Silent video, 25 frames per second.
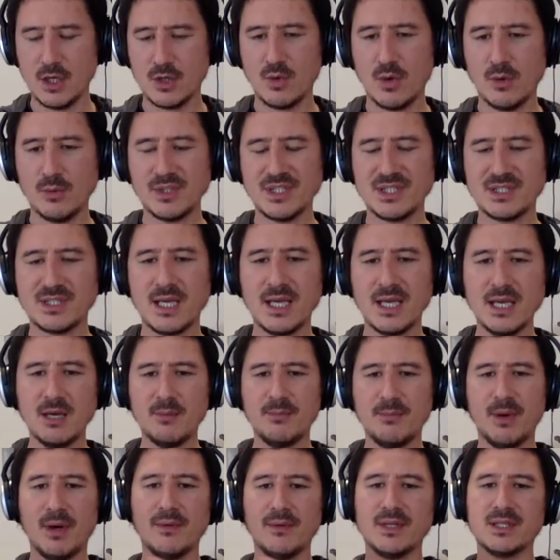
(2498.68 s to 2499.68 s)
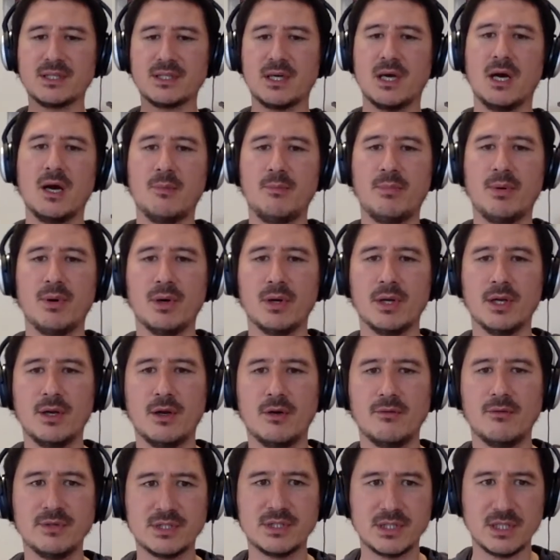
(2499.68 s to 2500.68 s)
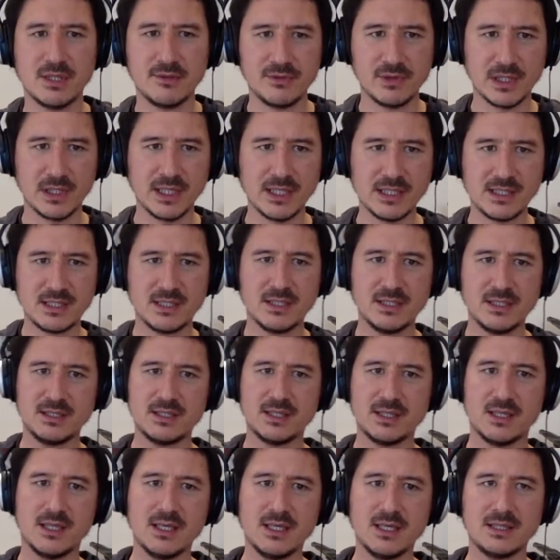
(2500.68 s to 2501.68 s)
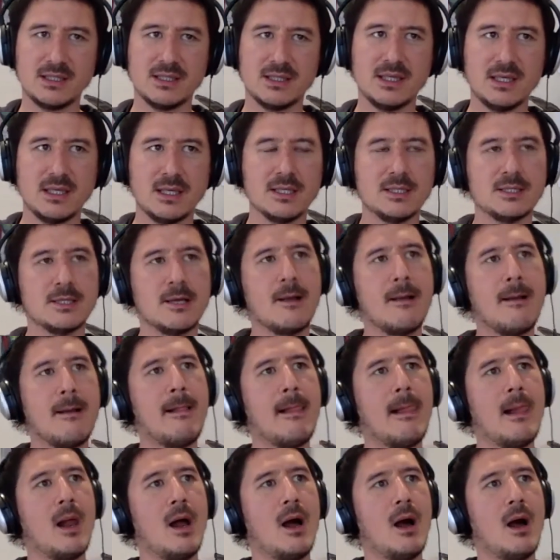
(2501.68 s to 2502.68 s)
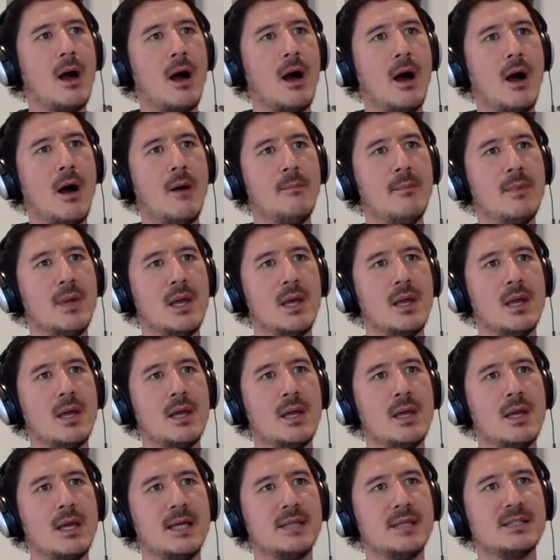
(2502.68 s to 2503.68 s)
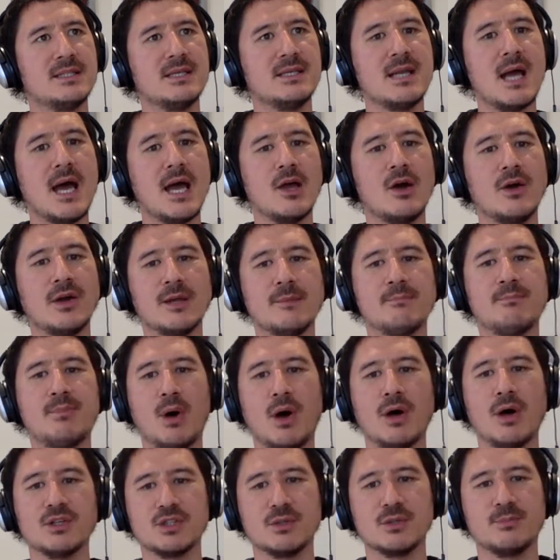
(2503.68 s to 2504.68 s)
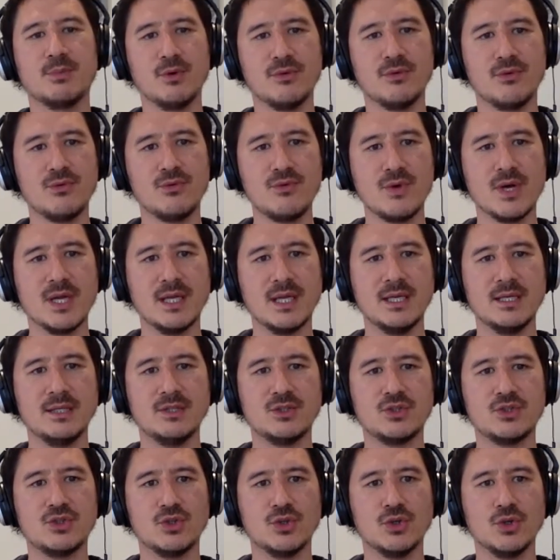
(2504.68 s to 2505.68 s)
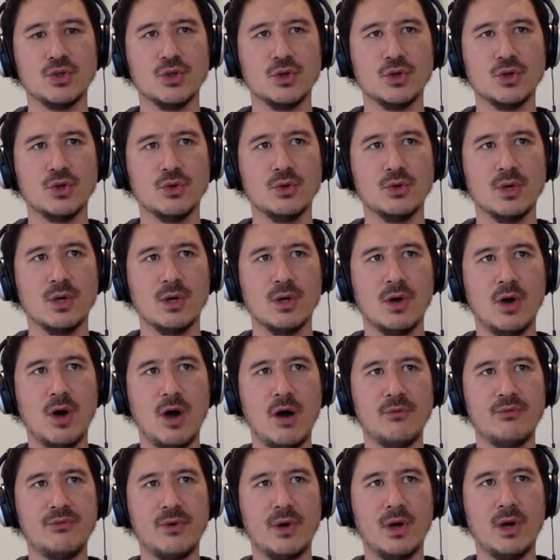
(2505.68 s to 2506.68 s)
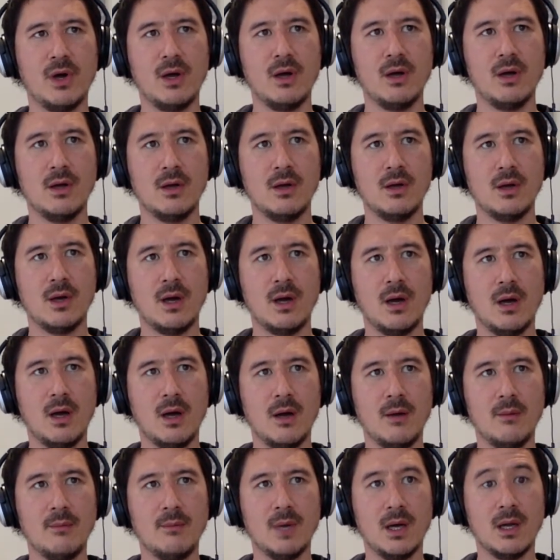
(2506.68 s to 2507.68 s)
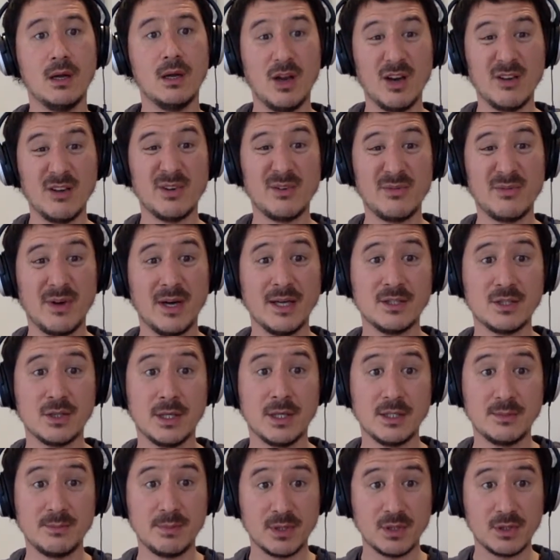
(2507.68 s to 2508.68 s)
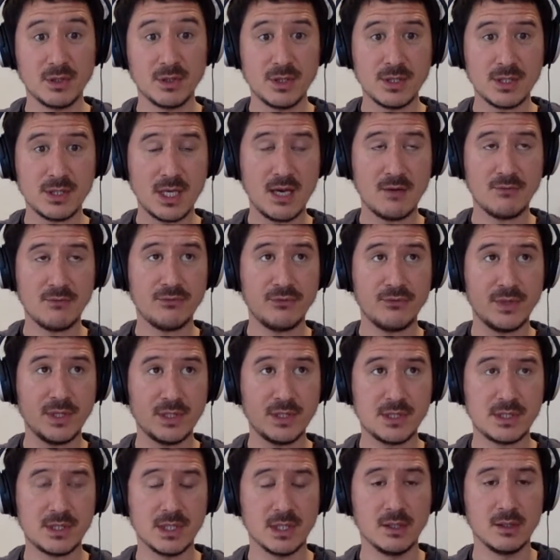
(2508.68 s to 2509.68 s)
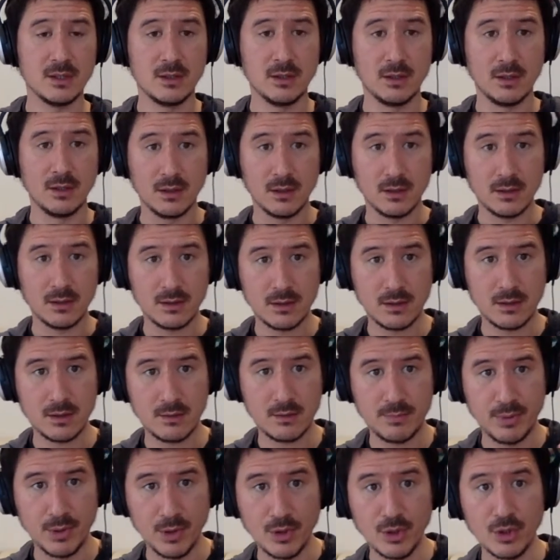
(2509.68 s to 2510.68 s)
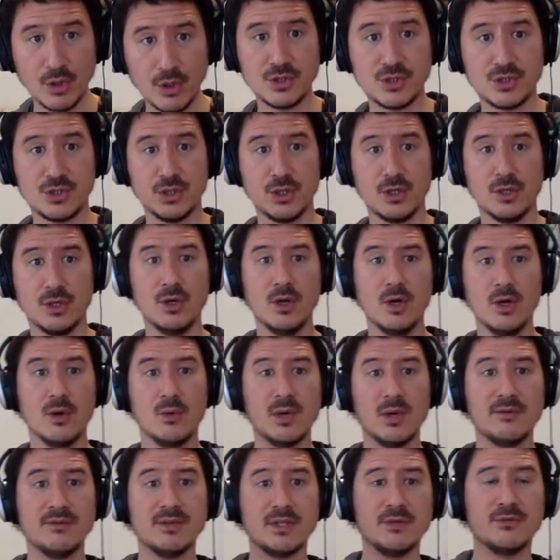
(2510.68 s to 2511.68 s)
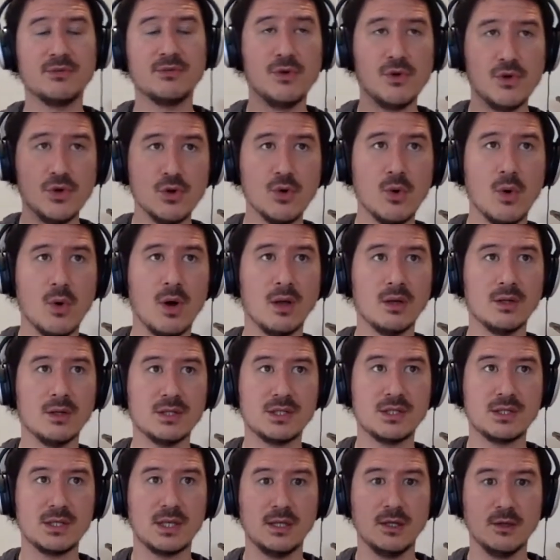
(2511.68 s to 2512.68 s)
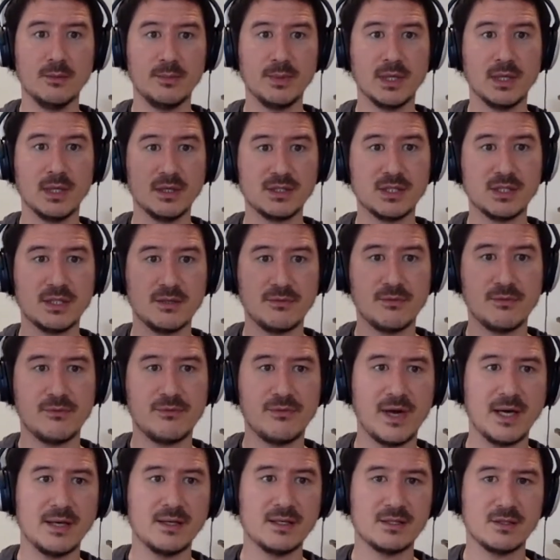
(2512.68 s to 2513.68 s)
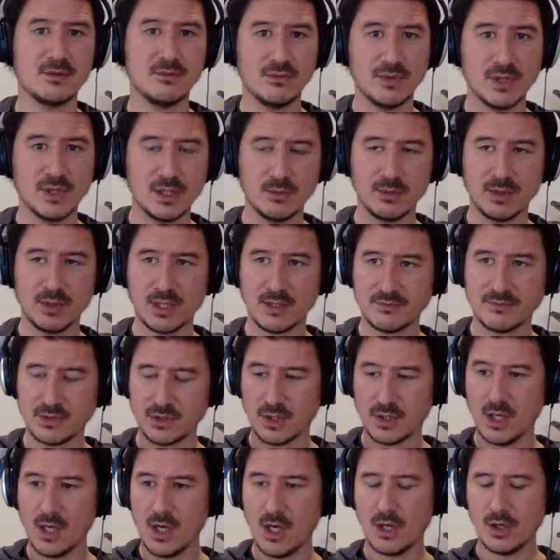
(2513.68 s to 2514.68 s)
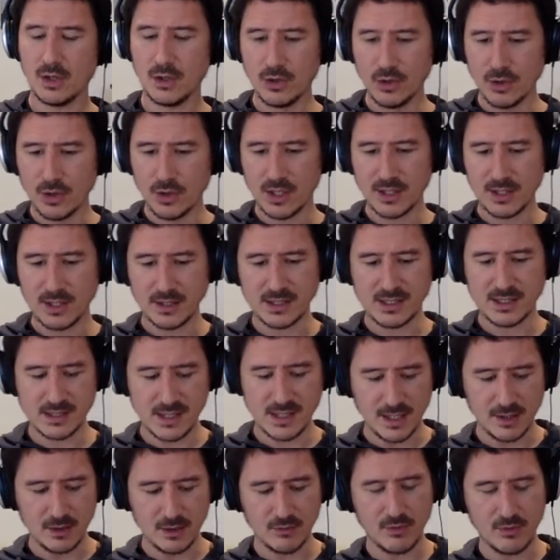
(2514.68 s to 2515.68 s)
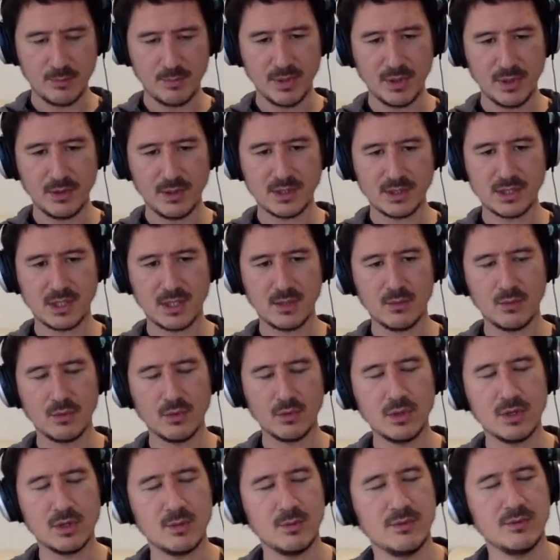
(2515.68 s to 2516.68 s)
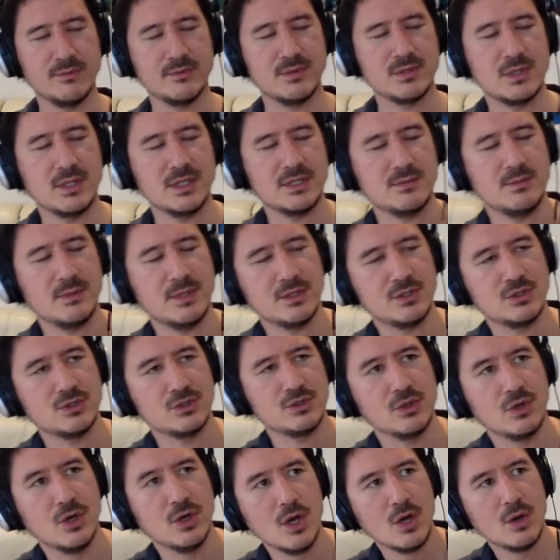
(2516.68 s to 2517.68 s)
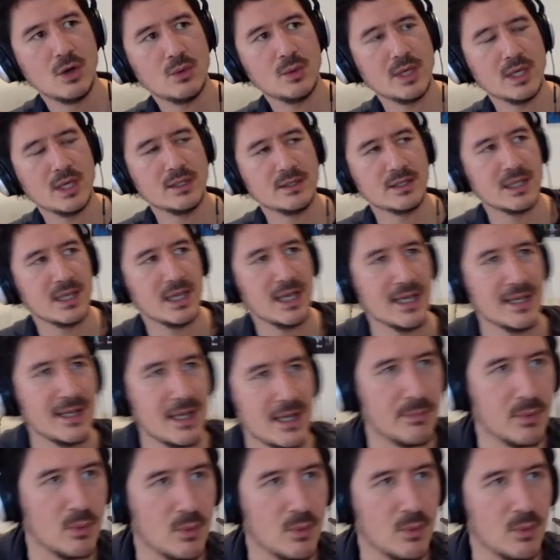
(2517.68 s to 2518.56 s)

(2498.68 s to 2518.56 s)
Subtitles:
What we're saying about this couple, and obviously if you're listening to this, is it's nigh on impossible for Ricky to offer a lot of advice on this, because every single person will have a different nuance, and there'll be lots of different factors that Ricky would have to learn and understand over a period of time working with them. So let's make sure we underline that.